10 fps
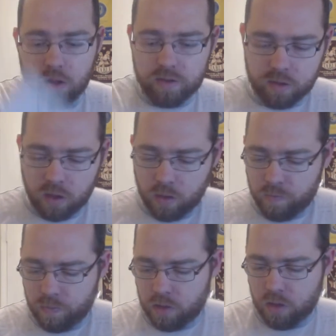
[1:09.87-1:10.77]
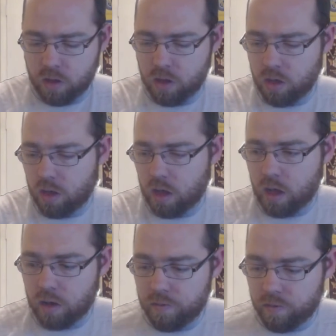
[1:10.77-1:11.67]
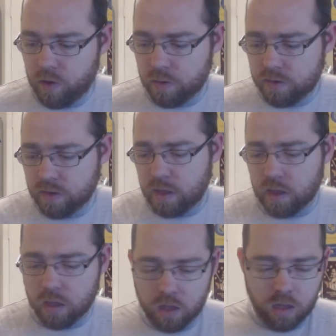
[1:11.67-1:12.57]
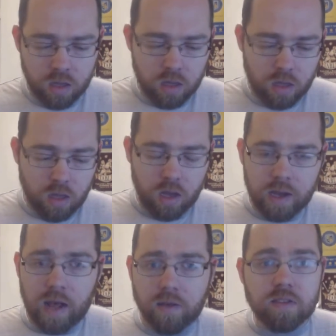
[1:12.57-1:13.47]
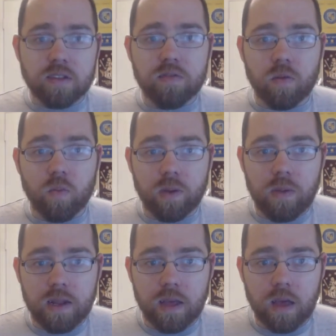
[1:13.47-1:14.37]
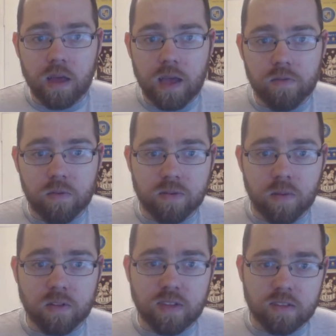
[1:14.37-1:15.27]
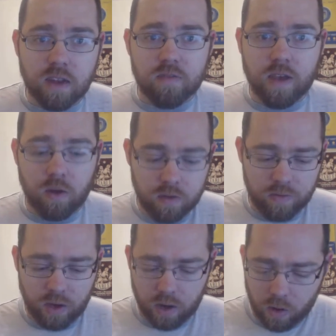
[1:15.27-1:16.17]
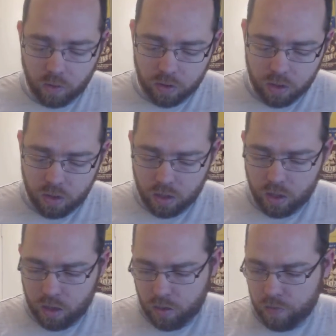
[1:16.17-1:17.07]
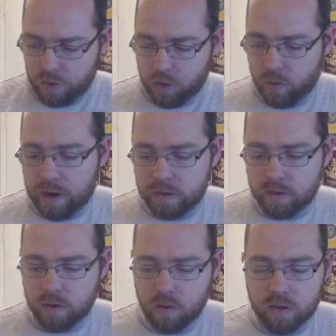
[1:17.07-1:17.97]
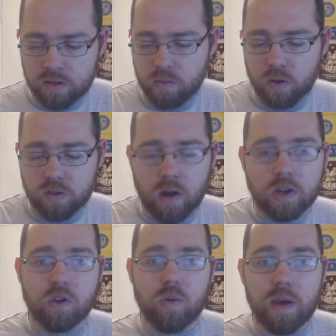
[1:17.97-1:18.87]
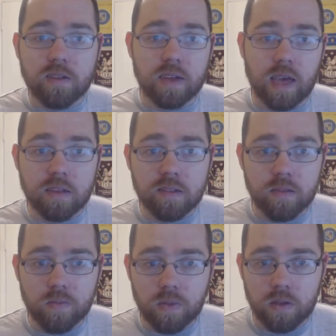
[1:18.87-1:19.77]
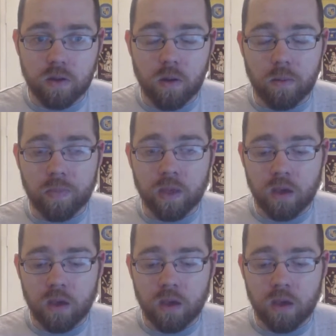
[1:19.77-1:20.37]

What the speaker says: some frequency analysis from Wikipedia and from some of the sites that I found to figure out the correct, or at least the most logical ways, I guess, to